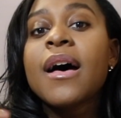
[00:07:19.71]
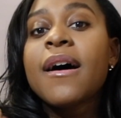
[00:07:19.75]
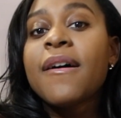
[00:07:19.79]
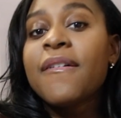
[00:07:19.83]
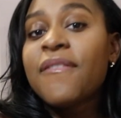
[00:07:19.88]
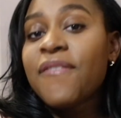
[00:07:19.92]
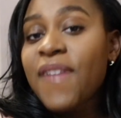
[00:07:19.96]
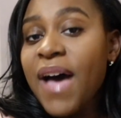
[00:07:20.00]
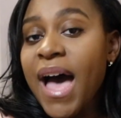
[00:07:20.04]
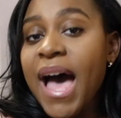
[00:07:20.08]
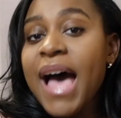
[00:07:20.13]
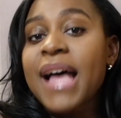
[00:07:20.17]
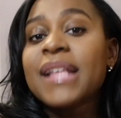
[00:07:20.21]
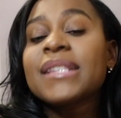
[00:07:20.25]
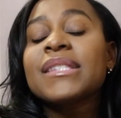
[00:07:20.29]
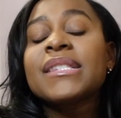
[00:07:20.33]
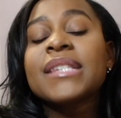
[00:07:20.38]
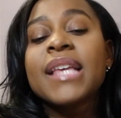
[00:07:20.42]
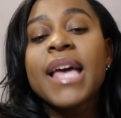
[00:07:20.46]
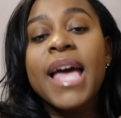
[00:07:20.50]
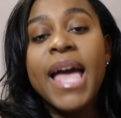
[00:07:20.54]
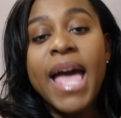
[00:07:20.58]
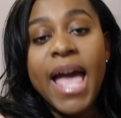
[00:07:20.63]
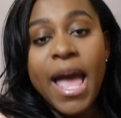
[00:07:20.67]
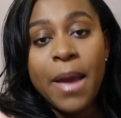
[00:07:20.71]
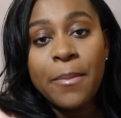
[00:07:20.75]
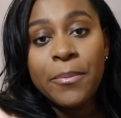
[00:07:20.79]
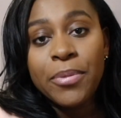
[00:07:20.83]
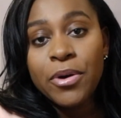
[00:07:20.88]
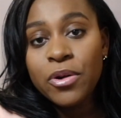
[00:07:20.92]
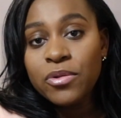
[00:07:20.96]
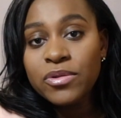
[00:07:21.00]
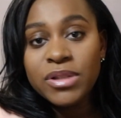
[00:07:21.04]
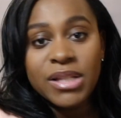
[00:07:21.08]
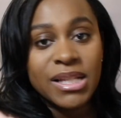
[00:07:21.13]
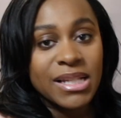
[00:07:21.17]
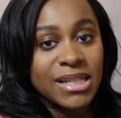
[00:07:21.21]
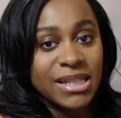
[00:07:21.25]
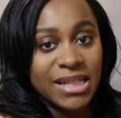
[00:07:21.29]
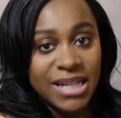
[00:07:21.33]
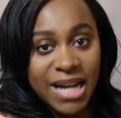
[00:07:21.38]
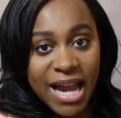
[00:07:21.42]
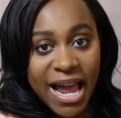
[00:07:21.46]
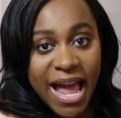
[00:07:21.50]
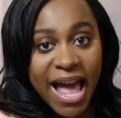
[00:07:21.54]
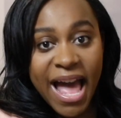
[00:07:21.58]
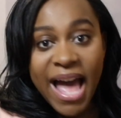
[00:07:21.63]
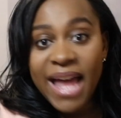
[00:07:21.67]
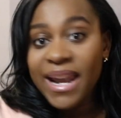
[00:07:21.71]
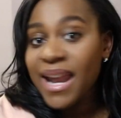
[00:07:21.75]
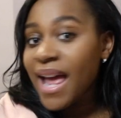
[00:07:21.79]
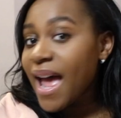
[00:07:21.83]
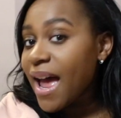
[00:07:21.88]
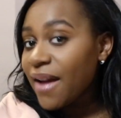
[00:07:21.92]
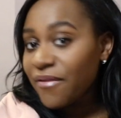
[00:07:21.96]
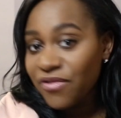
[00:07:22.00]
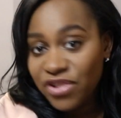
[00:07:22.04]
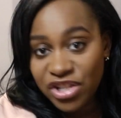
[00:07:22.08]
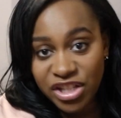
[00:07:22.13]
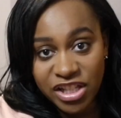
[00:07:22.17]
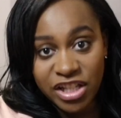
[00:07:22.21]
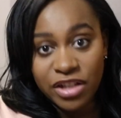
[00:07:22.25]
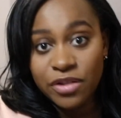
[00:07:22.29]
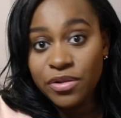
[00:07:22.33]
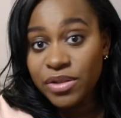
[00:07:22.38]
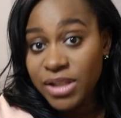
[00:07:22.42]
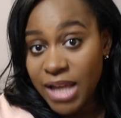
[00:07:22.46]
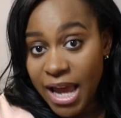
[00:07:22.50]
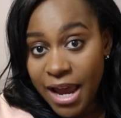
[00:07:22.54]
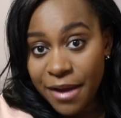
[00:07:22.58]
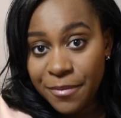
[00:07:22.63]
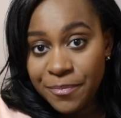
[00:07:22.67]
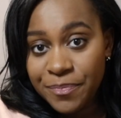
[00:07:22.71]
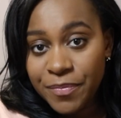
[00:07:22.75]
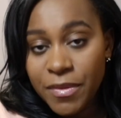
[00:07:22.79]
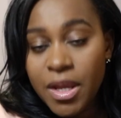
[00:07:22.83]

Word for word: fats, and proteins that I had every single day.